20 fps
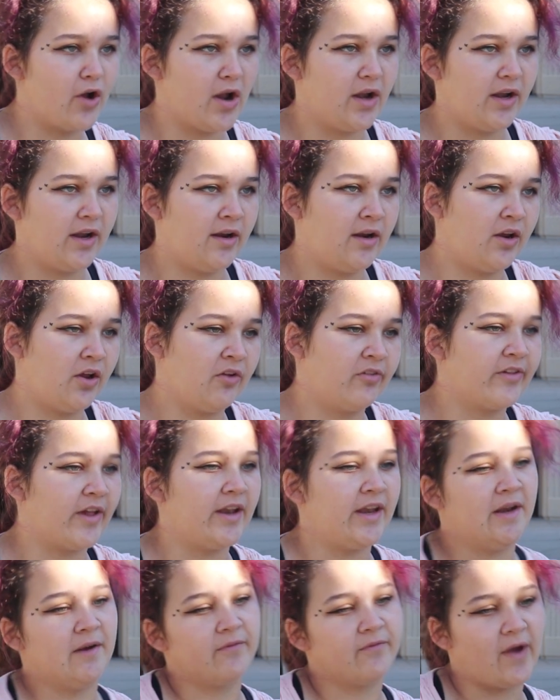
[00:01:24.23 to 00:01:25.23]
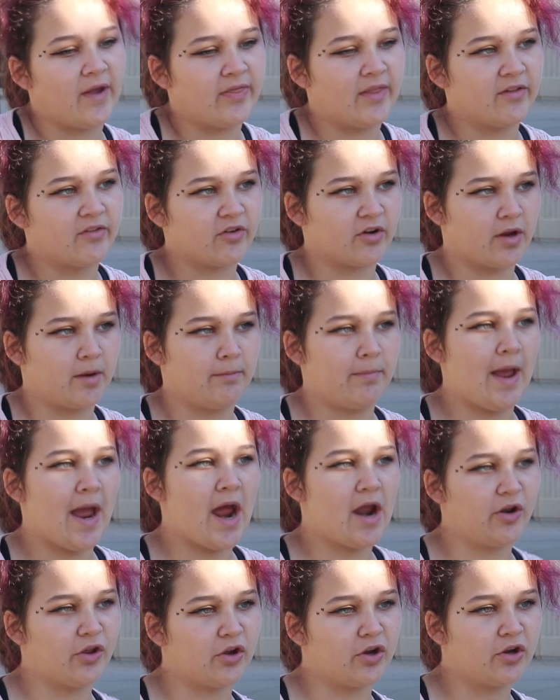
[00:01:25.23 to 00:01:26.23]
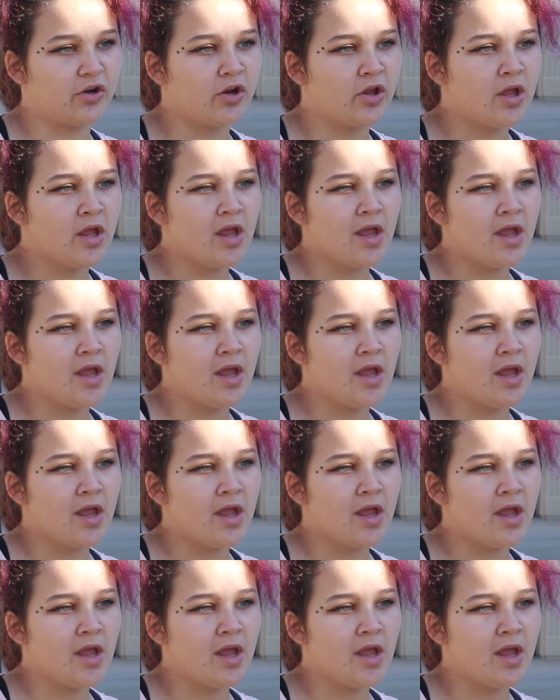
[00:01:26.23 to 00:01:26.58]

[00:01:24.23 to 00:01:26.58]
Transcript: I need to use, I need to find that certain pattern.